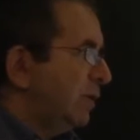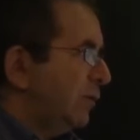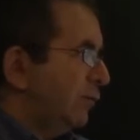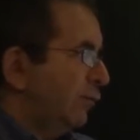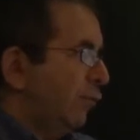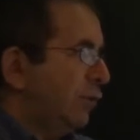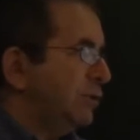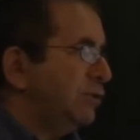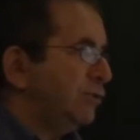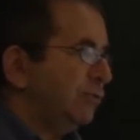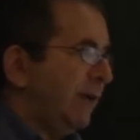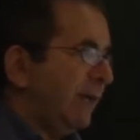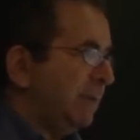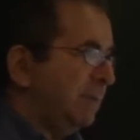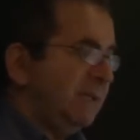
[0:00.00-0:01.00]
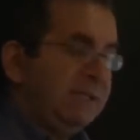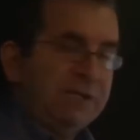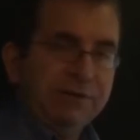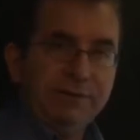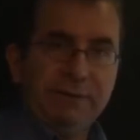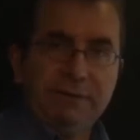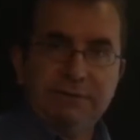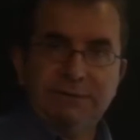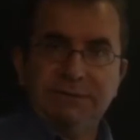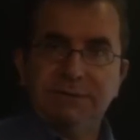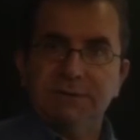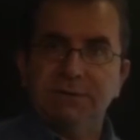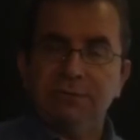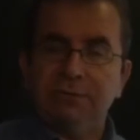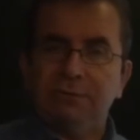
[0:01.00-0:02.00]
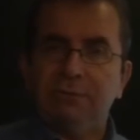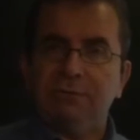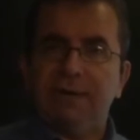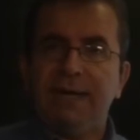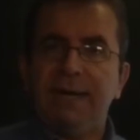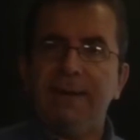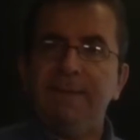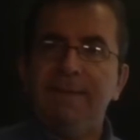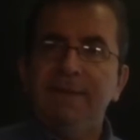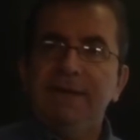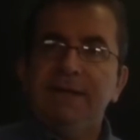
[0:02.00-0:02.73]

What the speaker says: for direct materials. Okay.